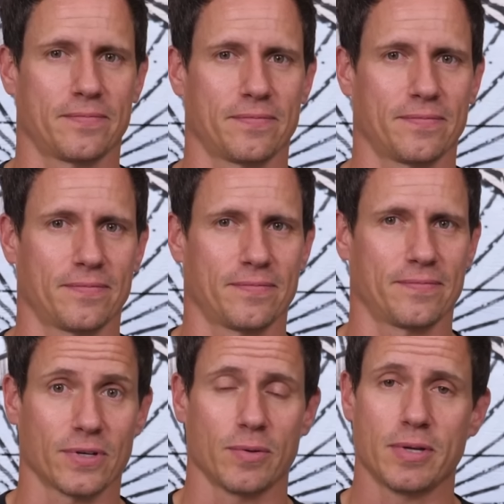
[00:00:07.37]
Who is they?
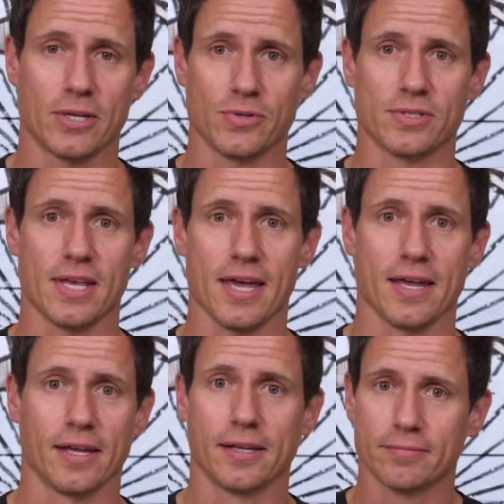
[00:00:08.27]
I mean, who's they?
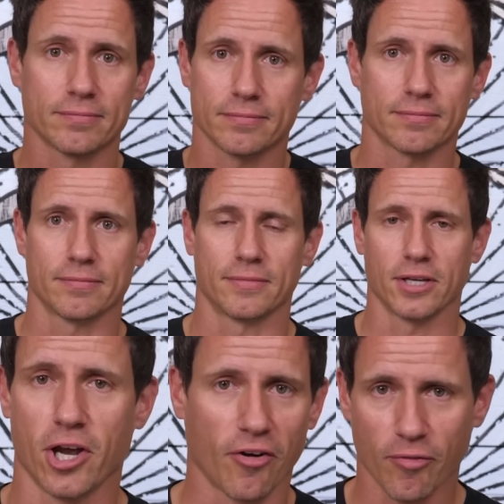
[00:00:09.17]

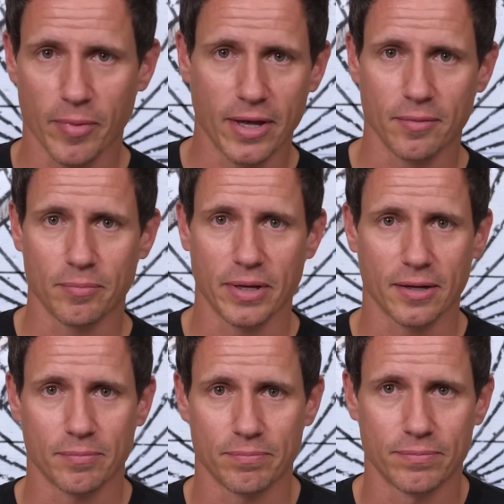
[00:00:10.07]
The government, big
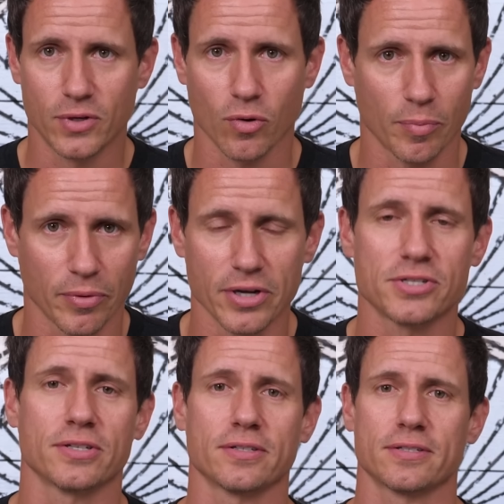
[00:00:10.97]

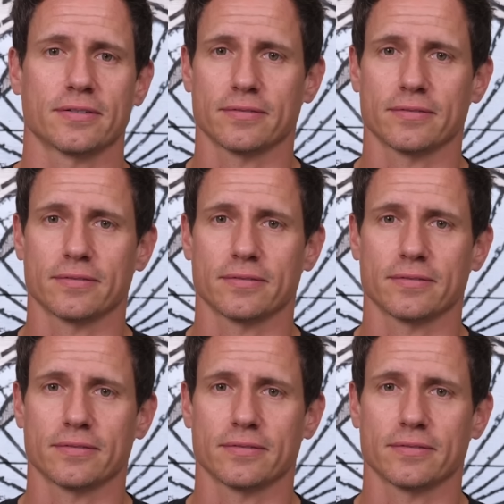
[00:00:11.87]
corporations?